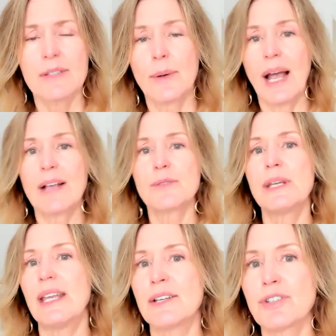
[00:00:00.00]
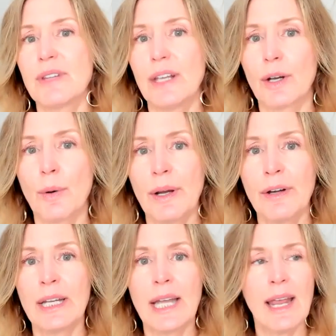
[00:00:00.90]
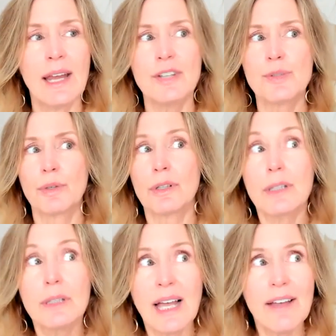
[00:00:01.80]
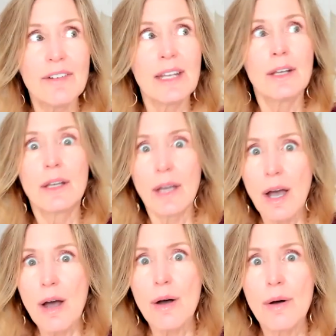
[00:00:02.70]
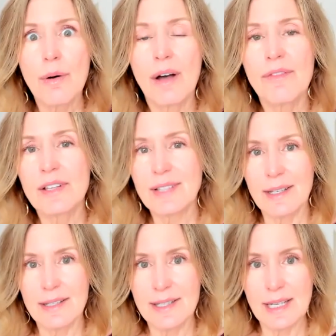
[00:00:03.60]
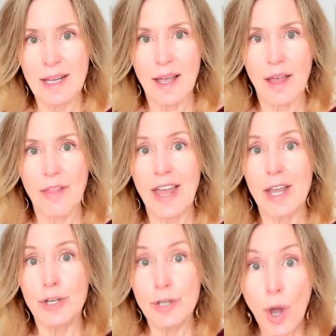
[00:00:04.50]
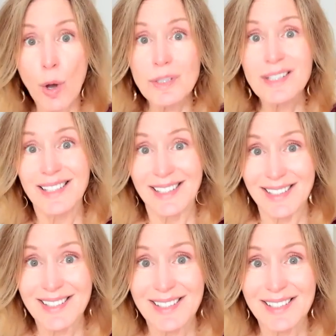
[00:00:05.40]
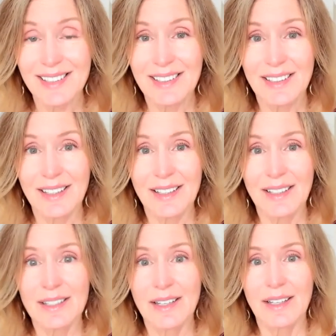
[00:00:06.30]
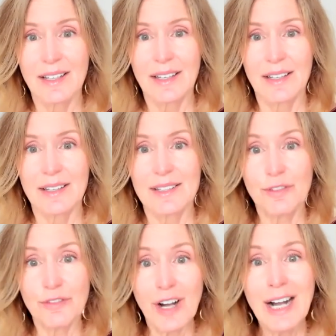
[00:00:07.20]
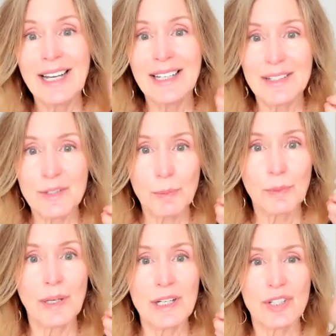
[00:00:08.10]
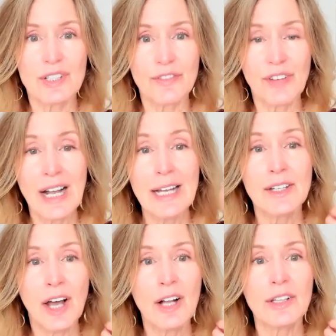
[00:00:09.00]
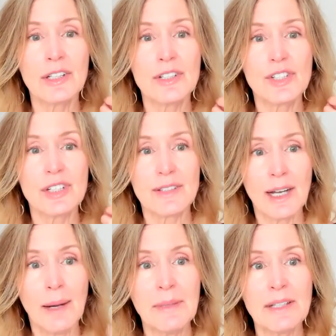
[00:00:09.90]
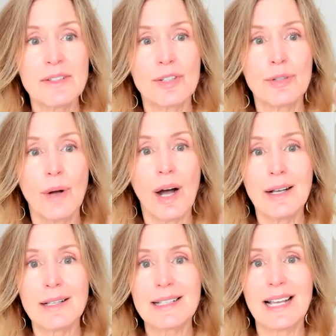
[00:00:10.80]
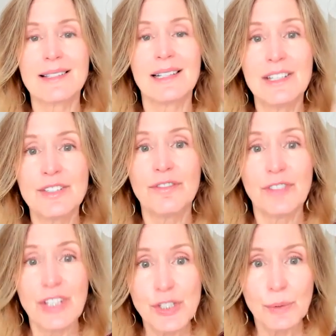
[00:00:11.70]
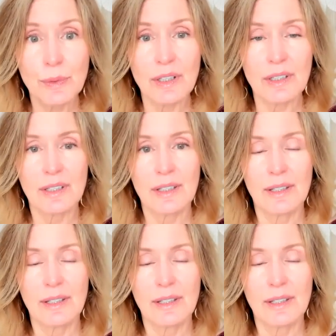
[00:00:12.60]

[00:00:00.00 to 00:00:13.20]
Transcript: so as we enter the aquarian age we're letting go of this idea that gnosis divine inspiration, divine knowledge is coming to us as an individual.